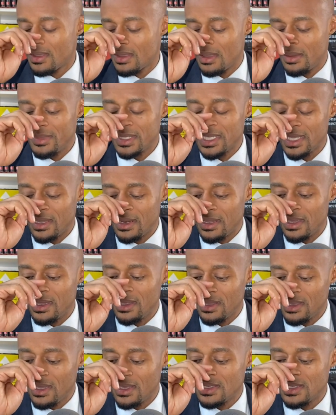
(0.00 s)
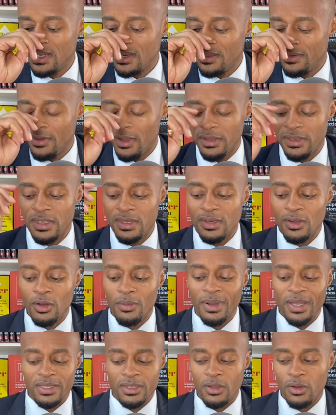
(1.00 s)
Let me say it again in case any of y'all didn't know
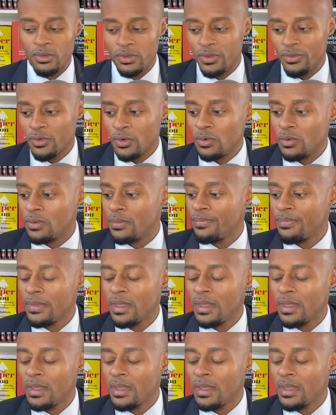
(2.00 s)
about the golden rule.